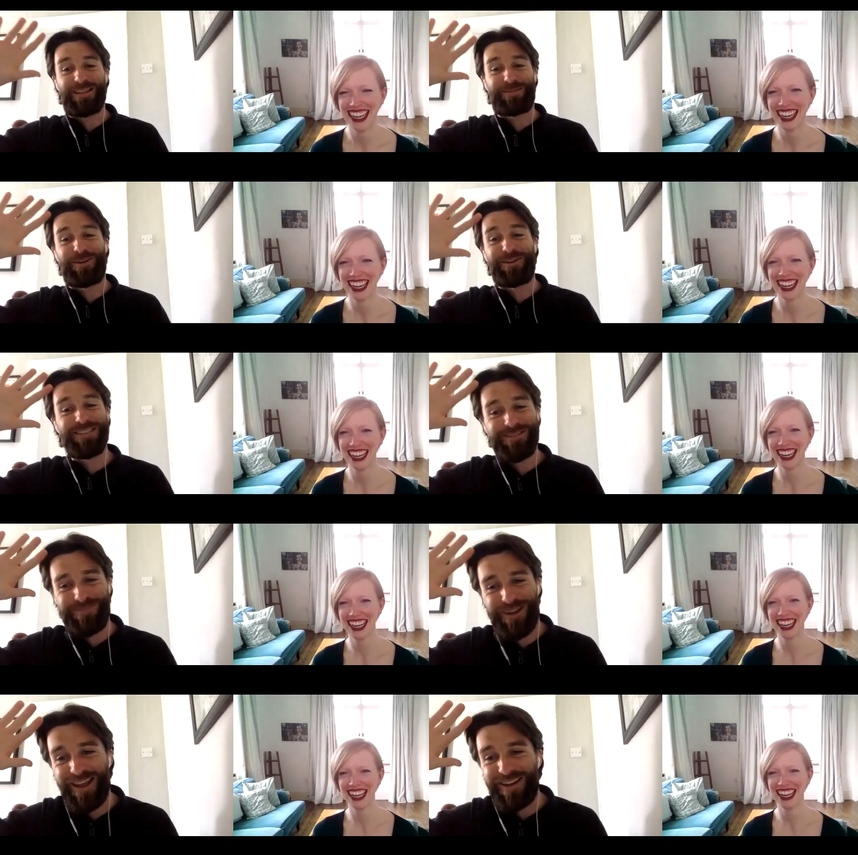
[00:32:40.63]
Speaker 1: experience eating
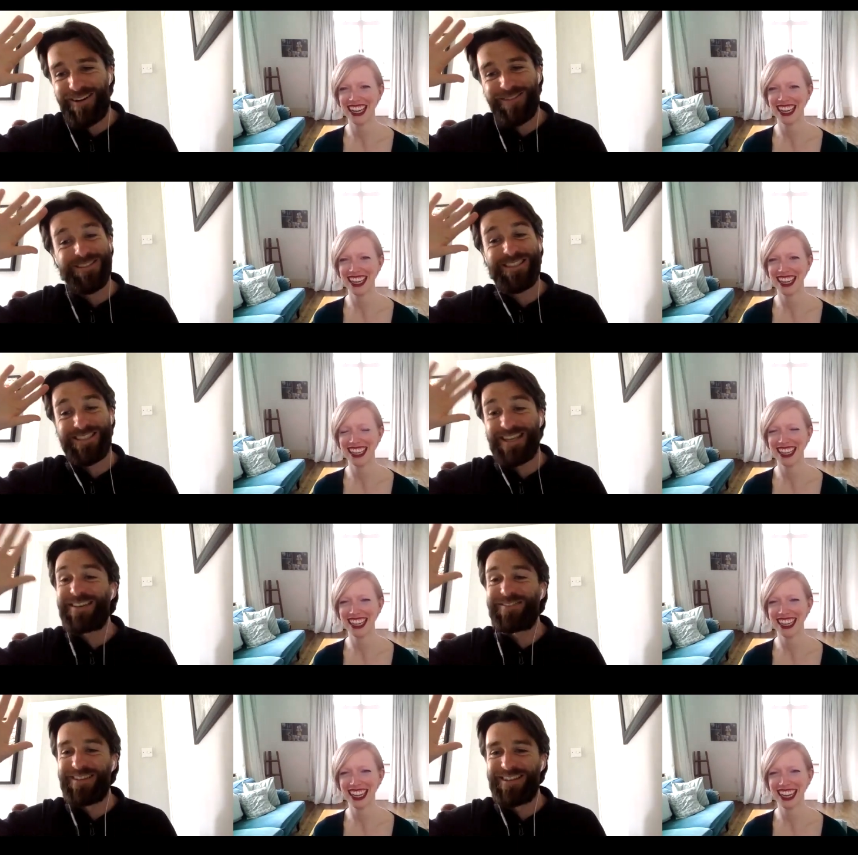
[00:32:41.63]
potato. I'm just sick
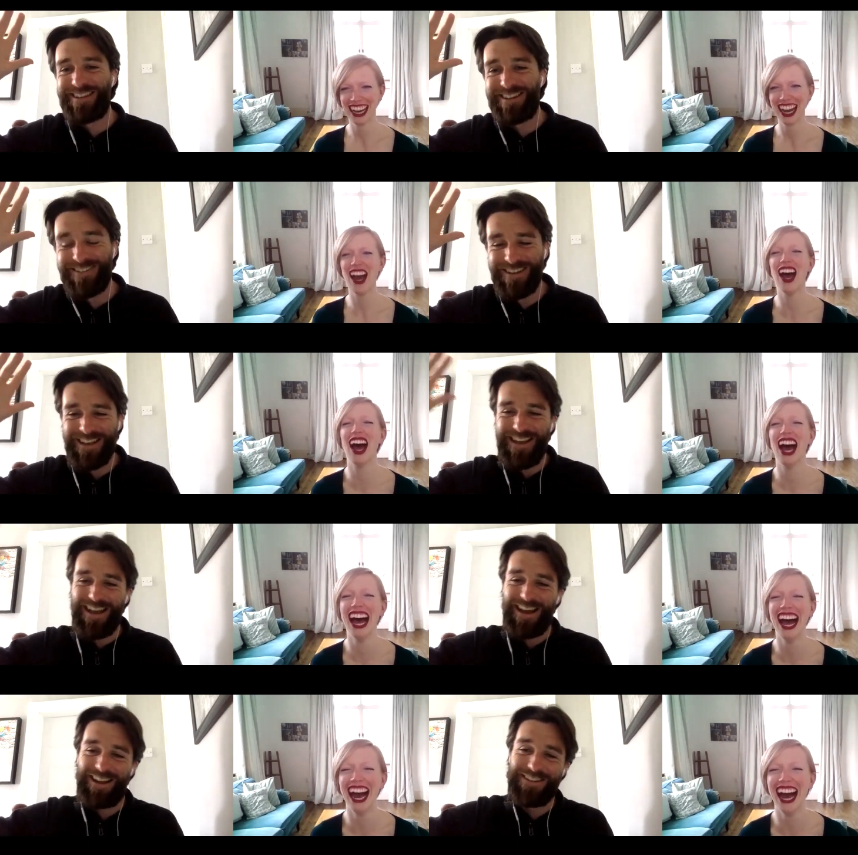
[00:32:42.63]
of it, you know.
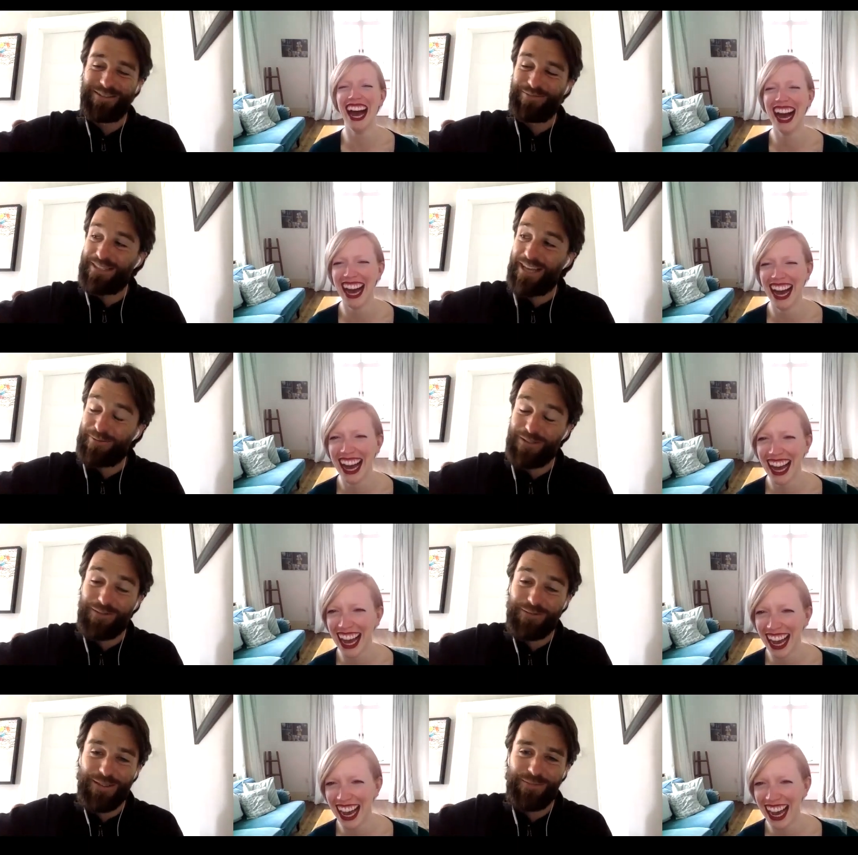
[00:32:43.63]
I think my dad was
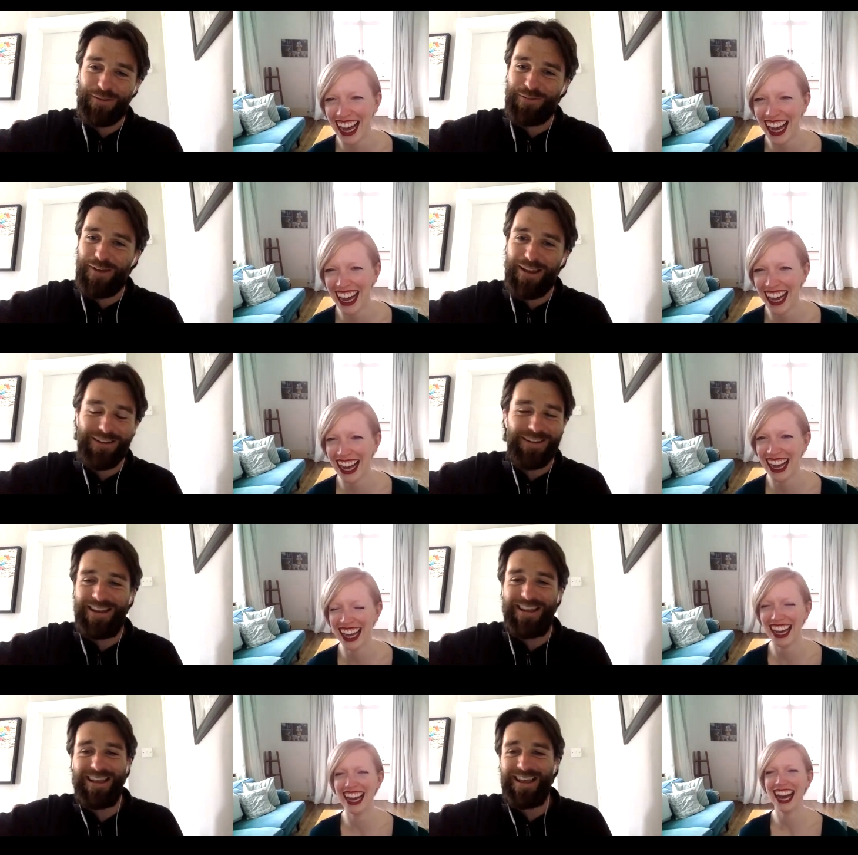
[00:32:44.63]
obviously a big fan.
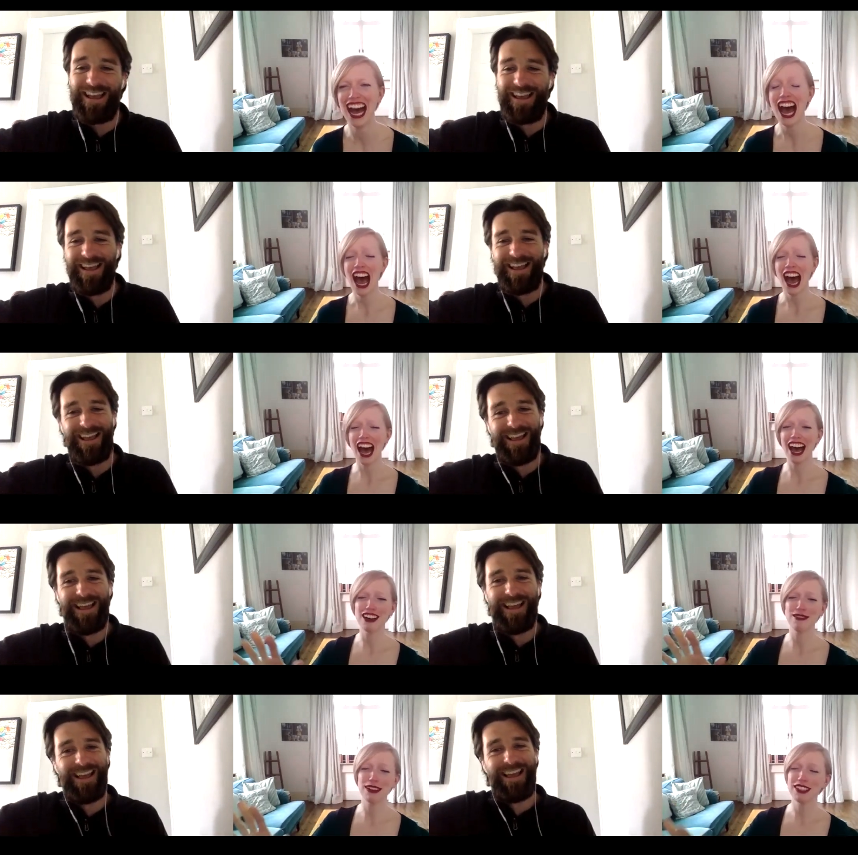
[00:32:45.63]

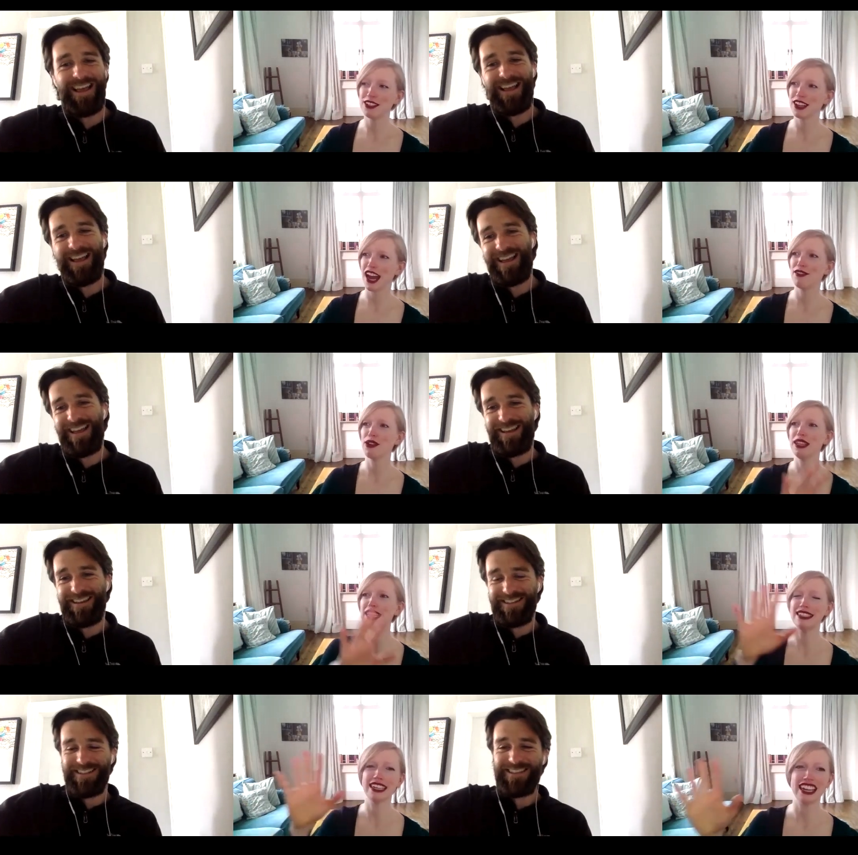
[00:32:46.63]
Speaker 2: Um, so to
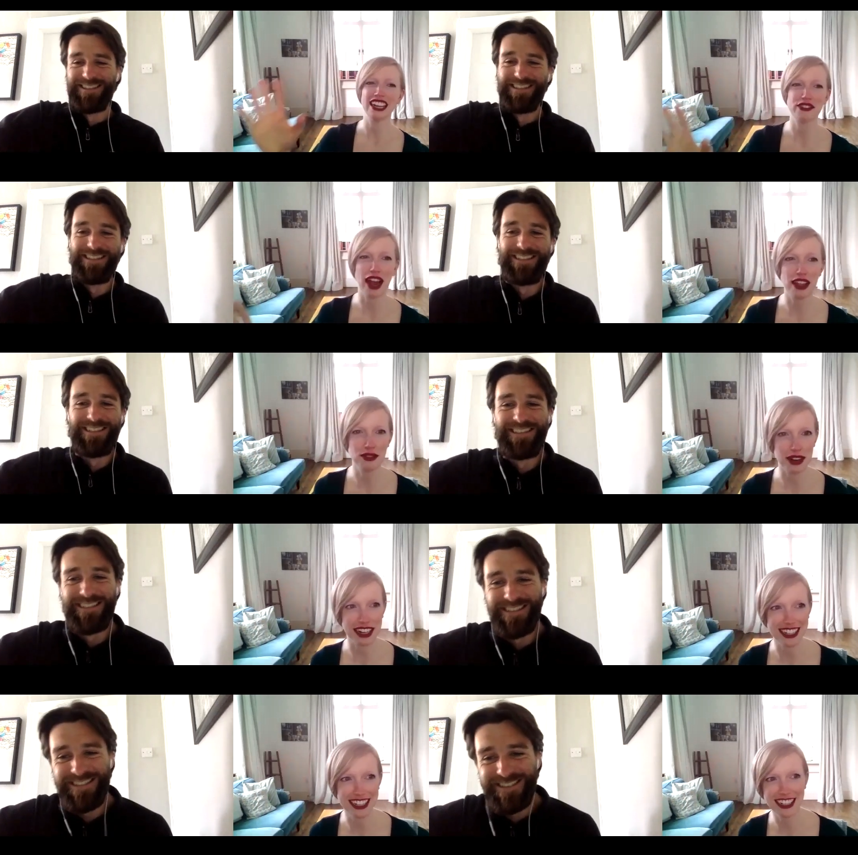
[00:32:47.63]
everyone listening around the
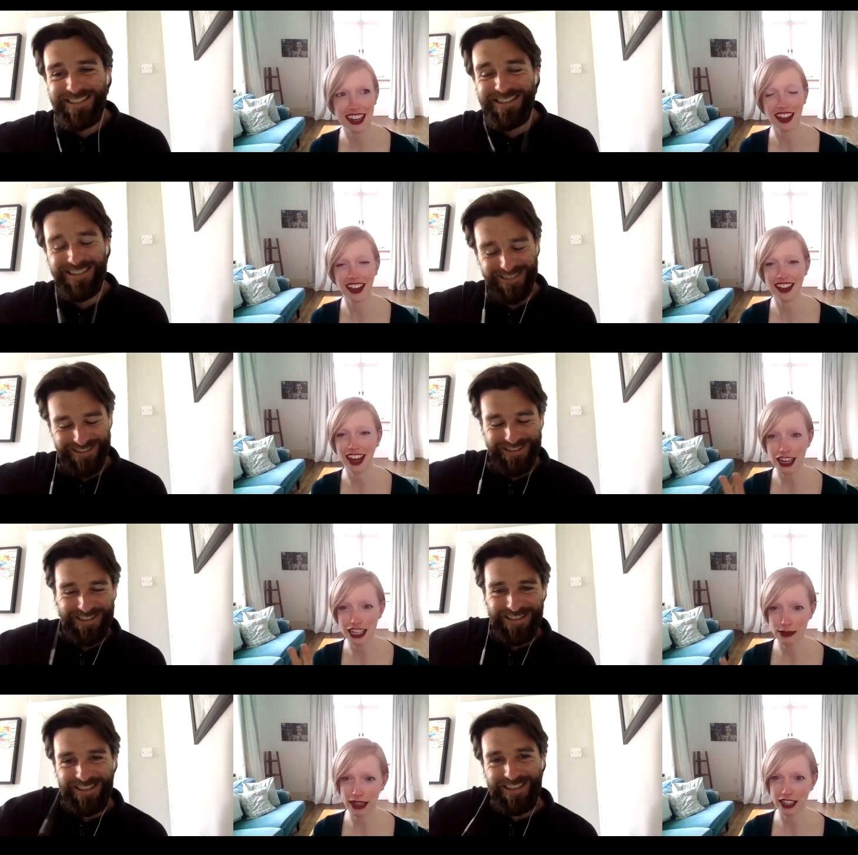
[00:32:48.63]
world, uh, an
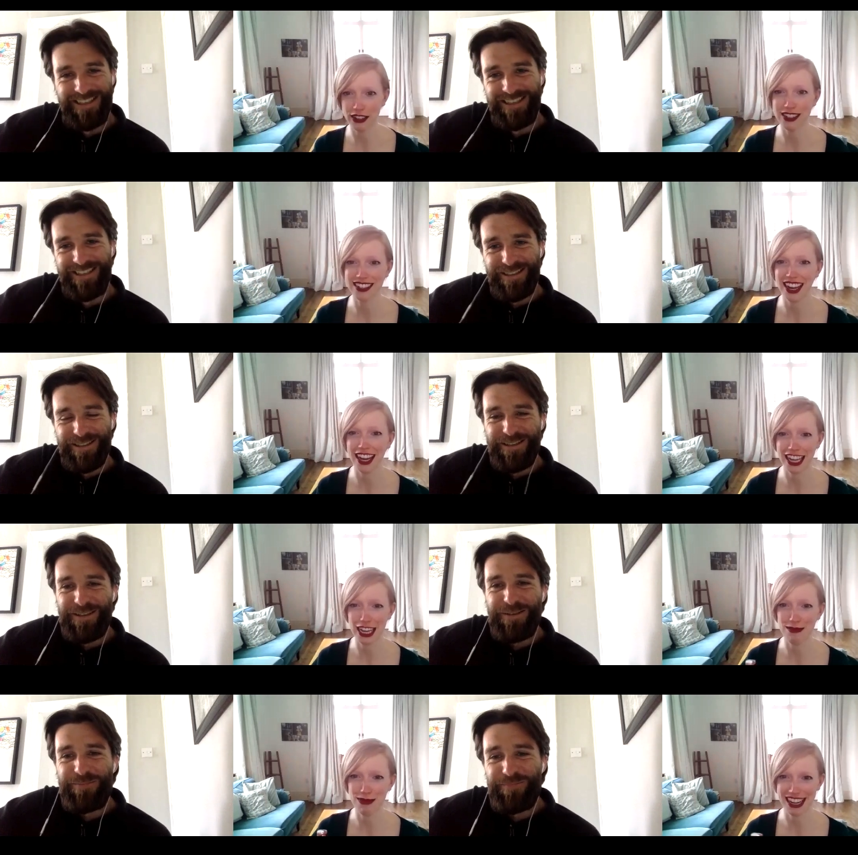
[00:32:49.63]
Irishman who does not
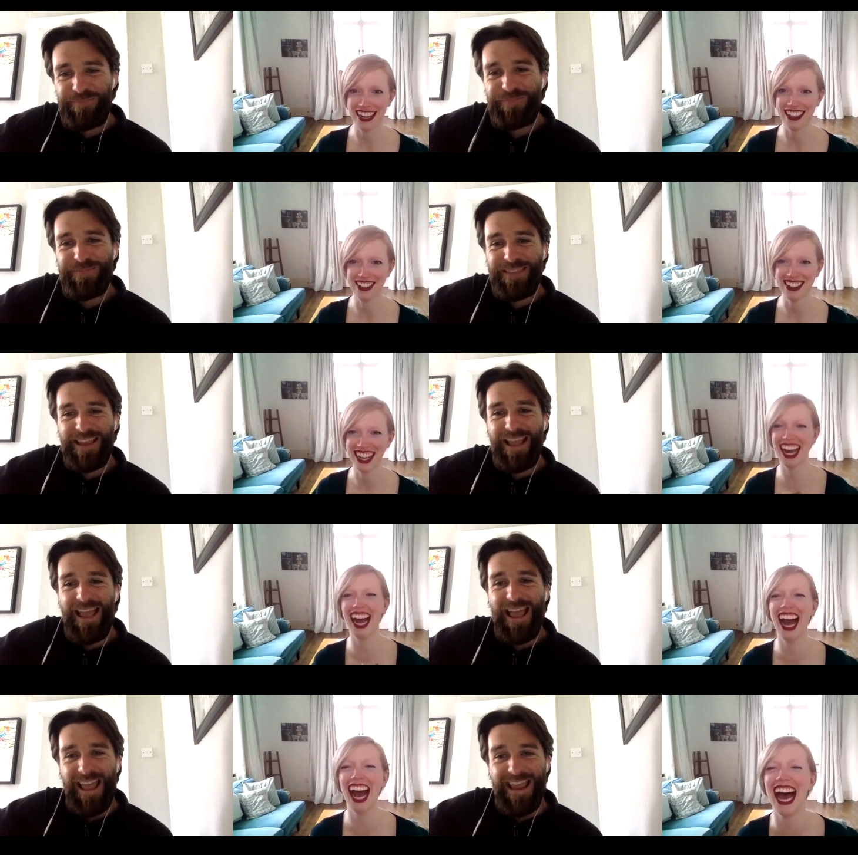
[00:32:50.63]
eat potatoes.
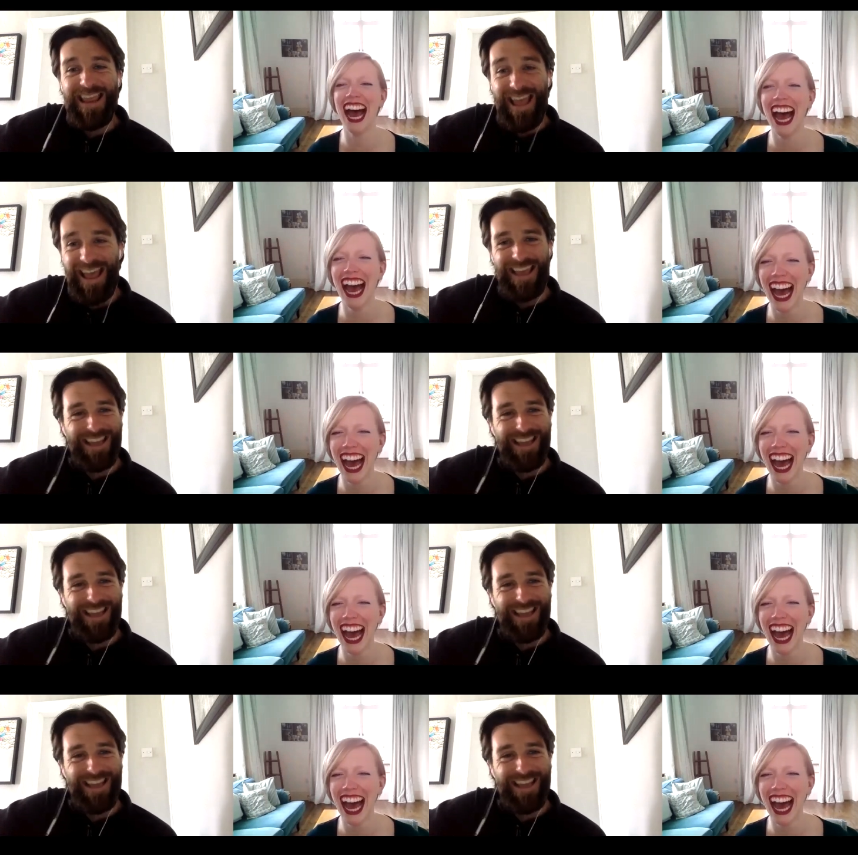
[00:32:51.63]
Speaker 1: Yeah,